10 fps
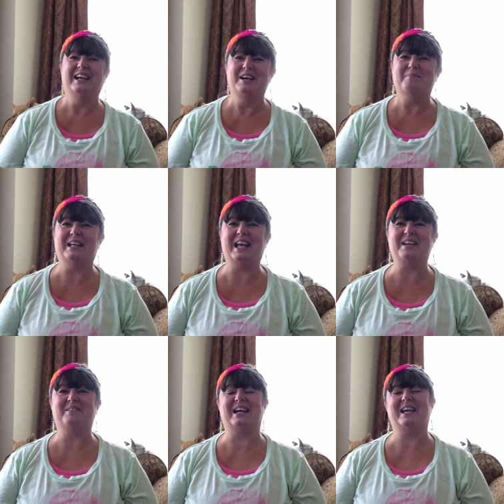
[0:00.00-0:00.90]
But
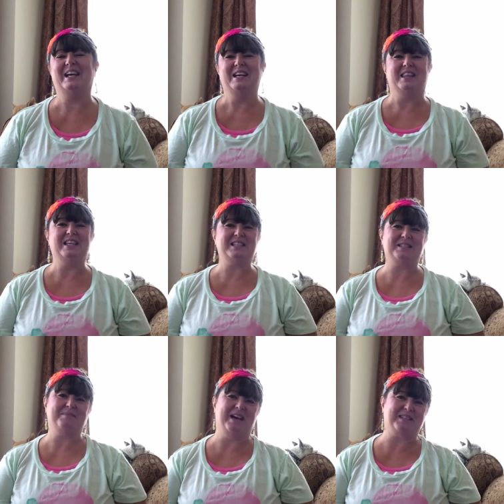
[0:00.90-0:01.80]
anyway, this
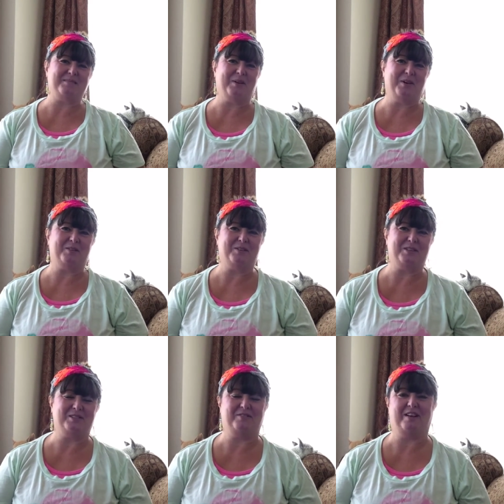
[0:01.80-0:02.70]
is Maximo and
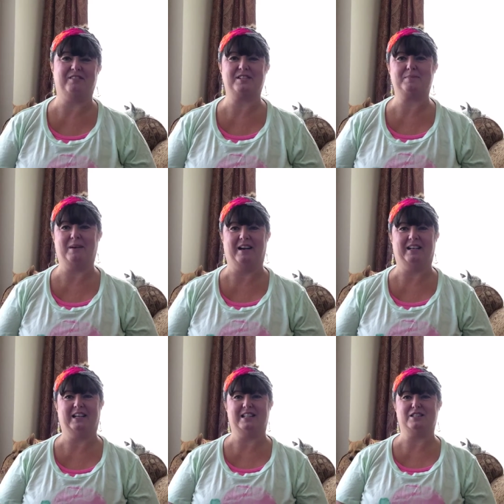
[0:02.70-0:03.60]
Rosie's favorite spot.
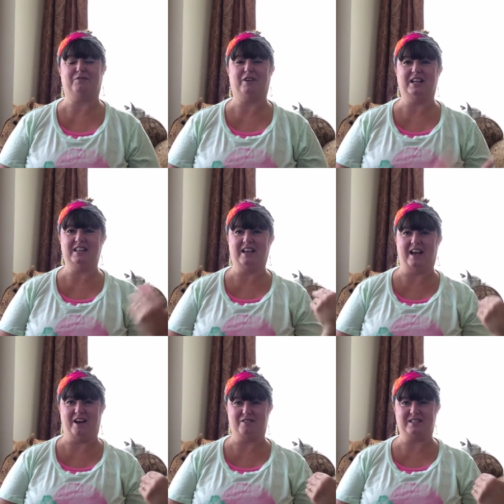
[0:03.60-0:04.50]
It's the front of the
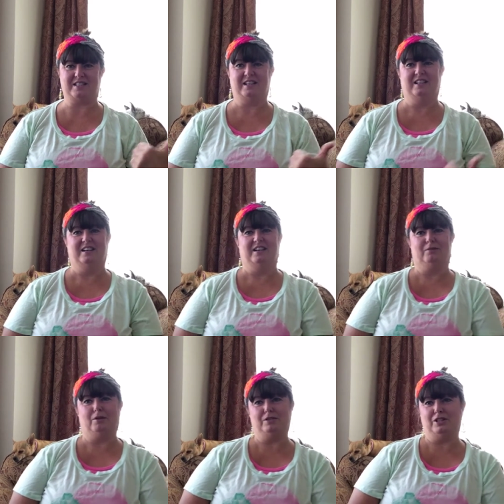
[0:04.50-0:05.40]
house.
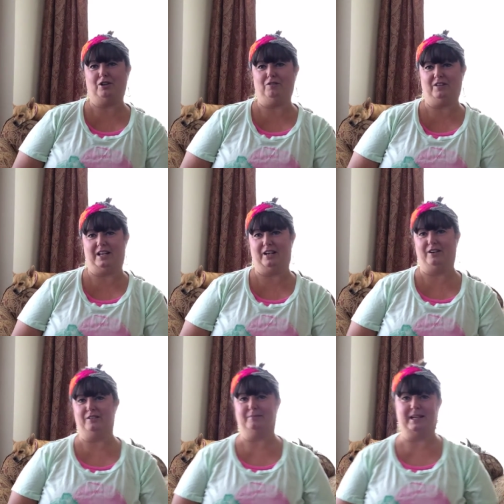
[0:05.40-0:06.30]
Rosie's over
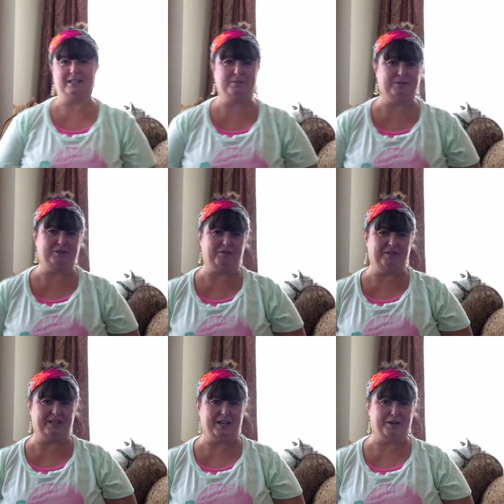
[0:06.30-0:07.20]
there. Maximo's over
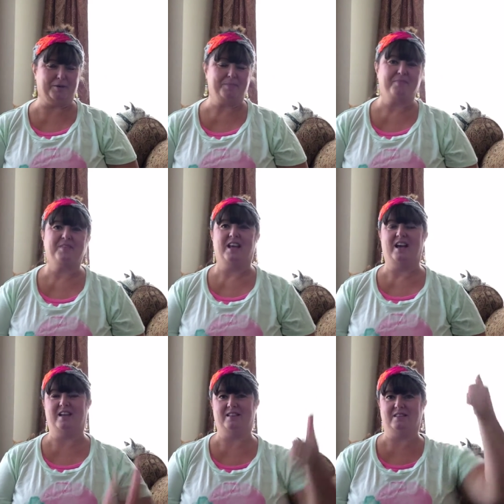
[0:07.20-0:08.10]
there.
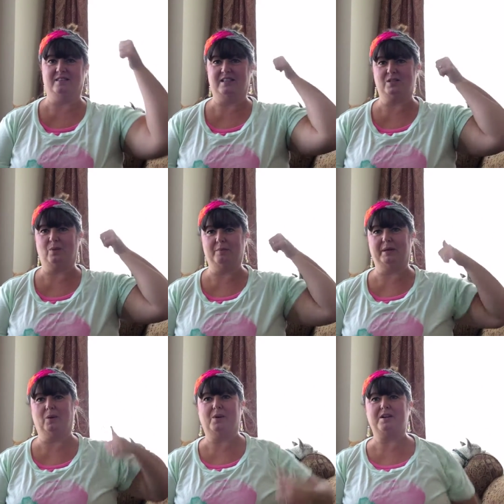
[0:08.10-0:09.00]
And this one
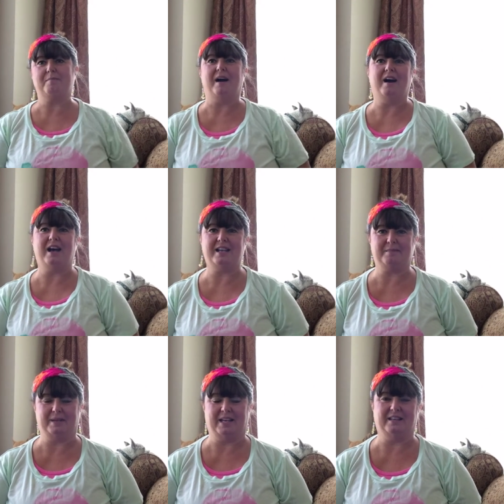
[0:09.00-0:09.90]
big window behind
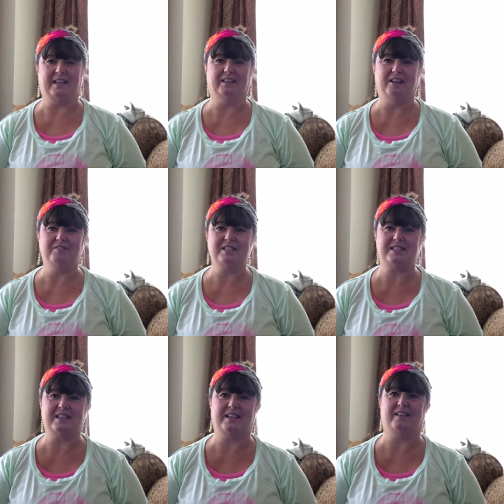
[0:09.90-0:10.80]
me. And they love to
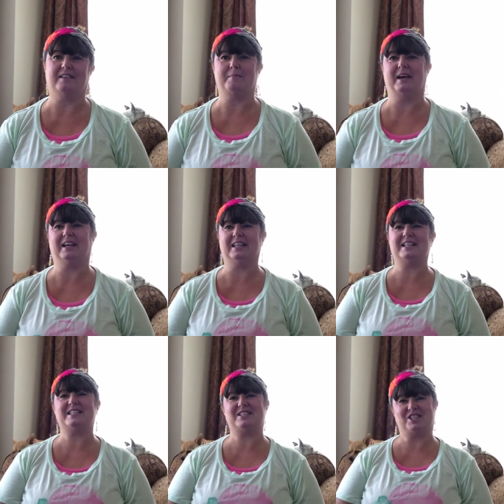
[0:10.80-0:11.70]
sit on the back of
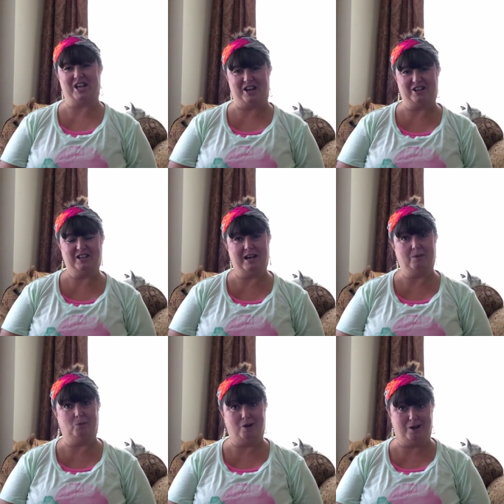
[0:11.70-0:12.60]
this chair
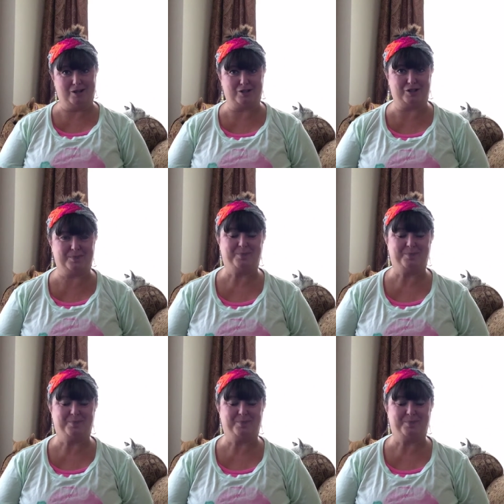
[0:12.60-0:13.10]
and watch.